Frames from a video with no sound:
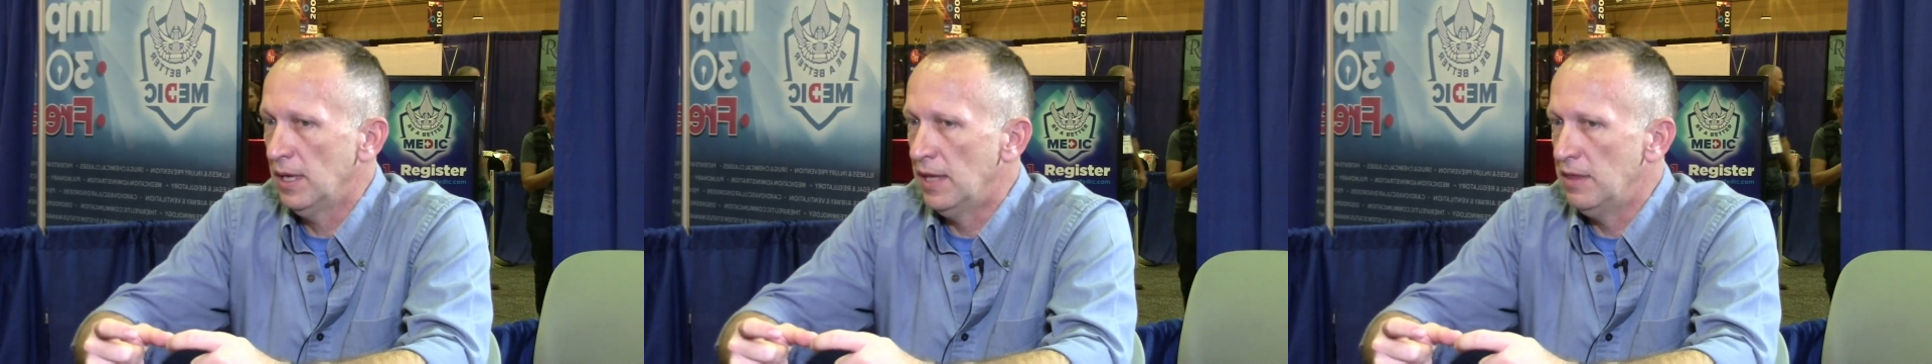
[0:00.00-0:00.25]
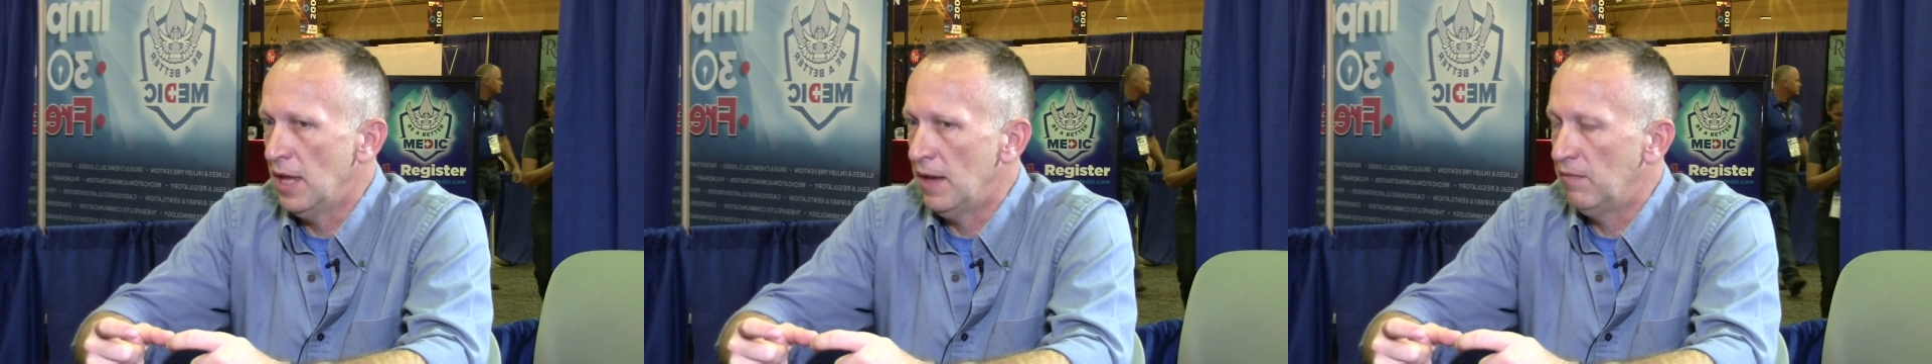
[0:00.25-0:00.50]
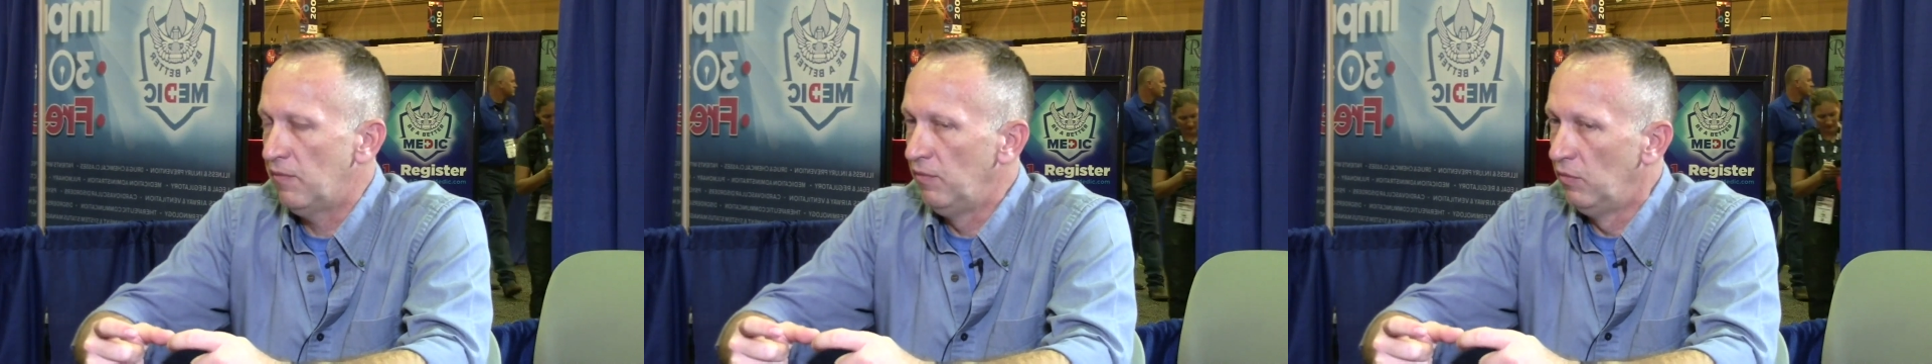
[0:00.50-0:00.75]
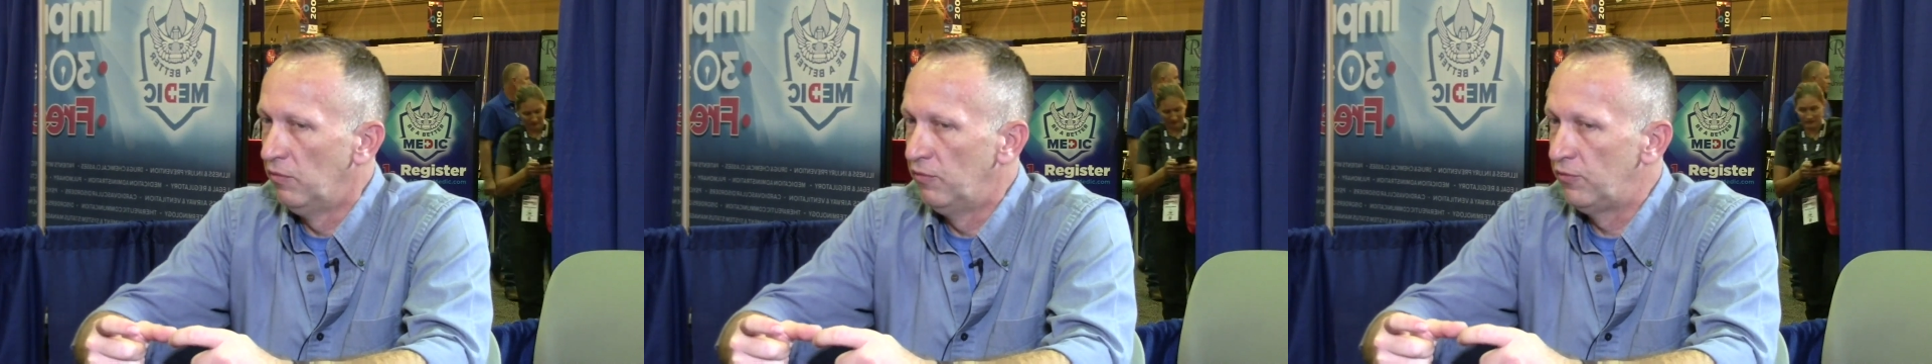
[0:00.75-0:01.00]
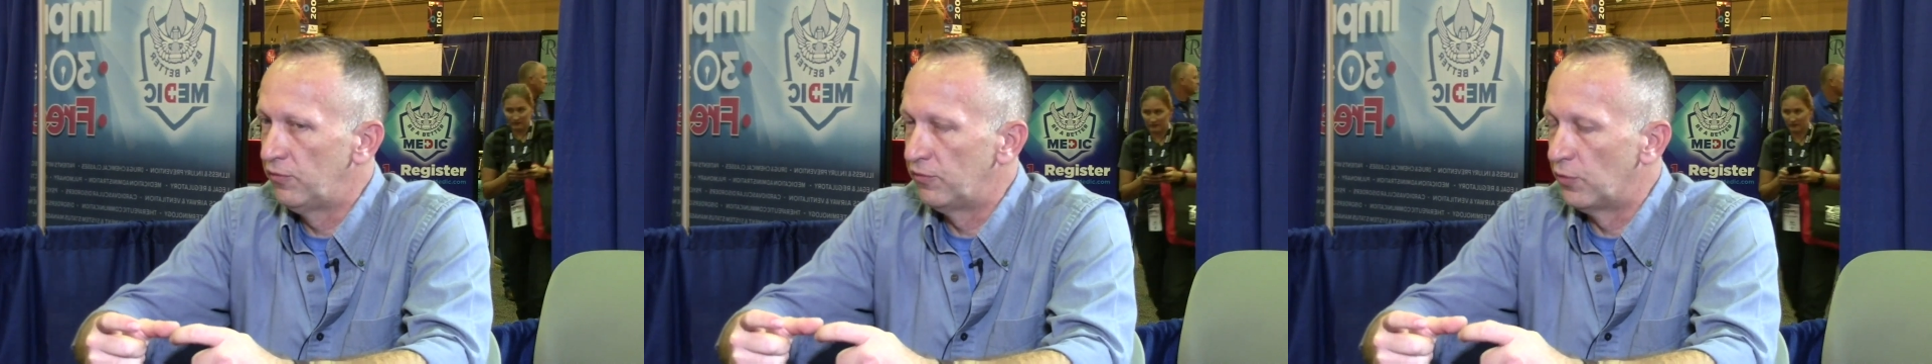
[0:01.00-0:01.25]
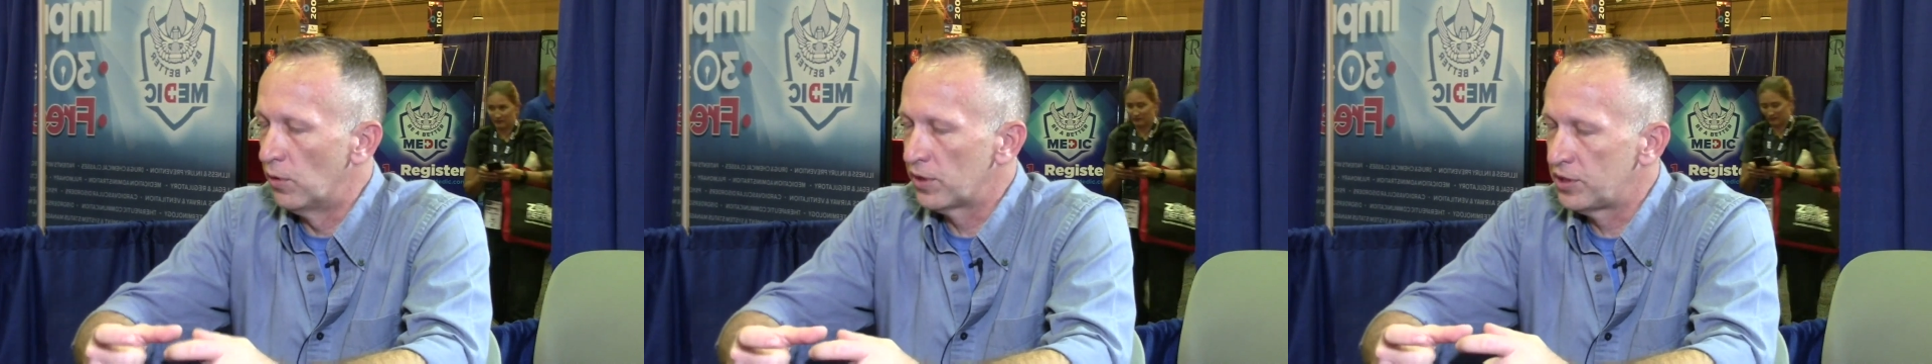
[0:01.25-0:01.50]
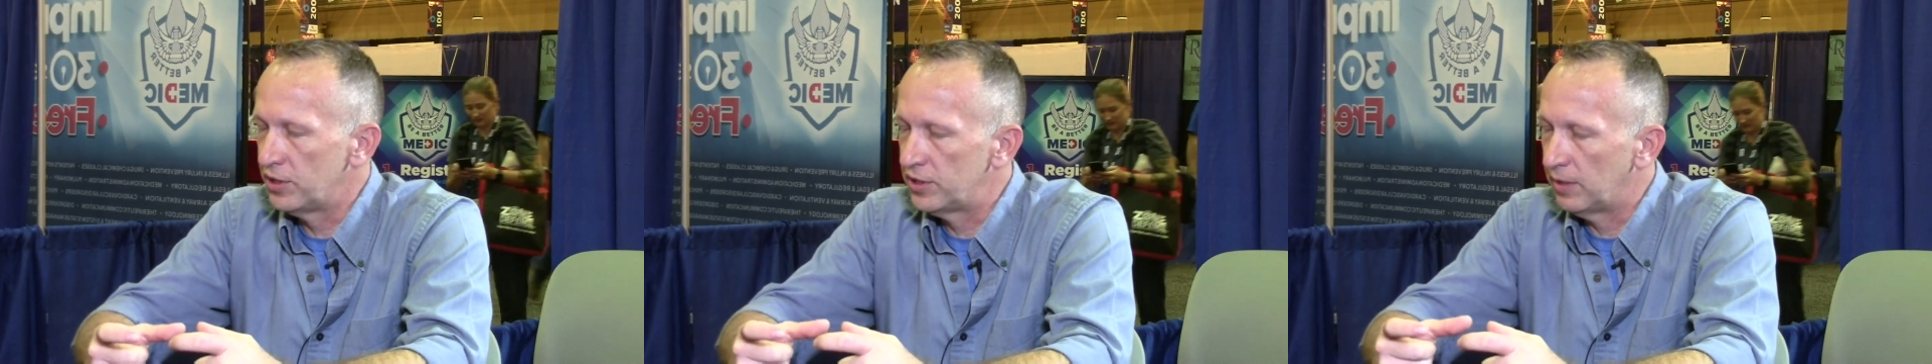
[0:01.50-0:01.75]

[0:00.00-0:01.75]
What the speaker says: and then forces